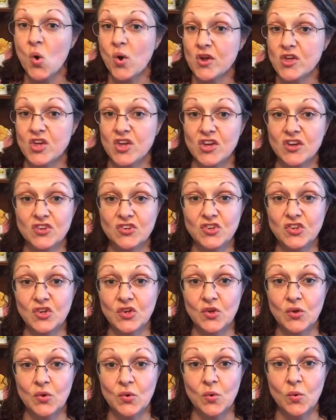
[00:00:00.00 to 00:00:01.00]
or you can
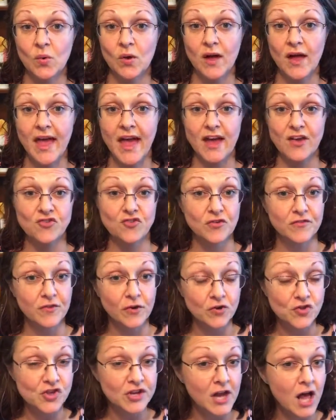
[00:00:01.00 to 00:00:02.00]
do extra
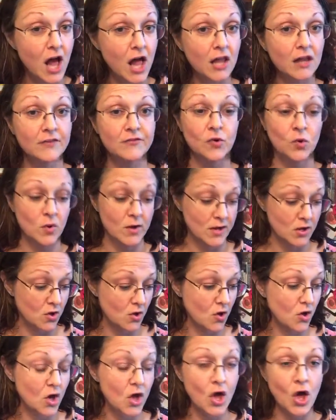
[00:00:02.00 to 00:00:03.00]
virgin olive
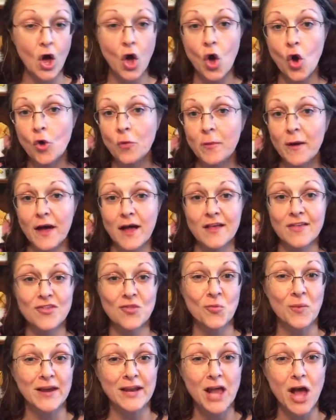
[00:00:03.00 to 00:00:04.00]
oil, jojoba,
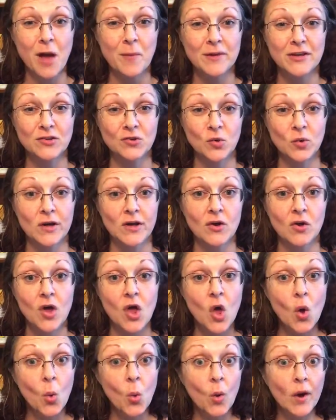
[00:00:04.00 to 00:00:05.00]
sweet almond
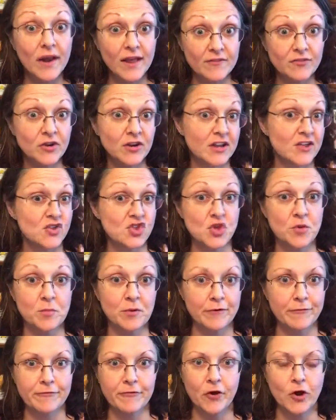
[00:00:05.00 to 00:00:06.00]
oil, whatever it is you
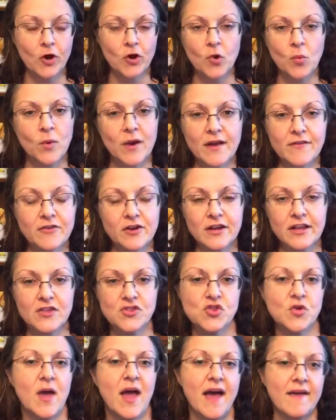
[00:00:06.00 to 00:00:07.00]
prefer or whatever it
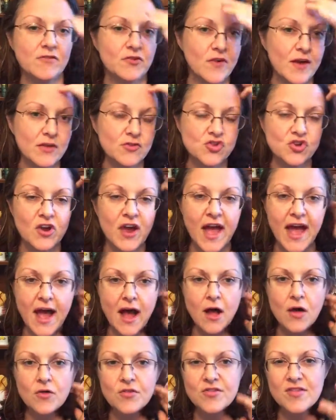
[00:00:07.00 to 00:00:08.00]
is you have around your
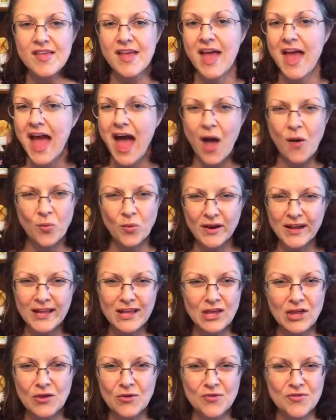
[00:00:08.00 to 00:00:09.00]
house. I
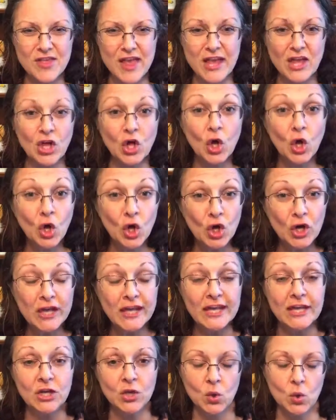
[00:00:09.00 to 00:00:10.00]
wouldn't use like
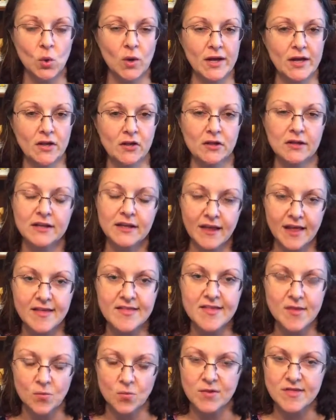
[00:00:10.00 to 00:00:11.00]
cooking oil
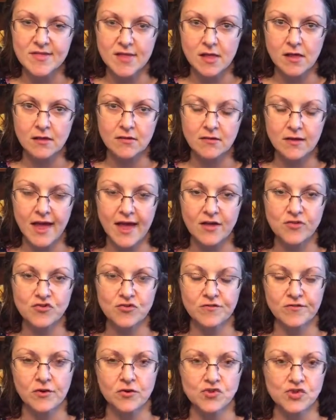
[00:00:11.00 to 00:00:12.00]
unless it was
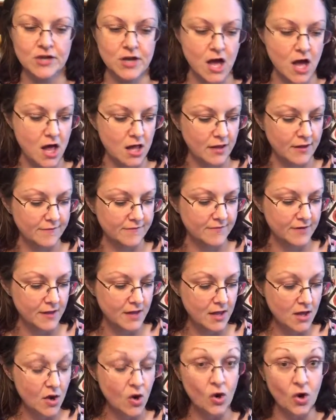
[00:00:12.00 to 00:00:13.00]
extra virgin olive
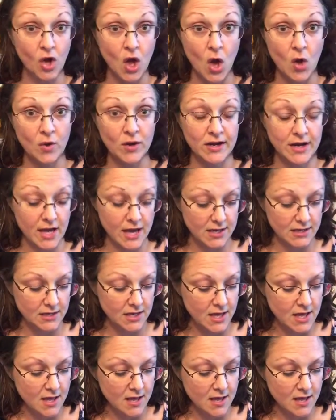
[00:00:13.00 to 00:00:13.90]
or coconut.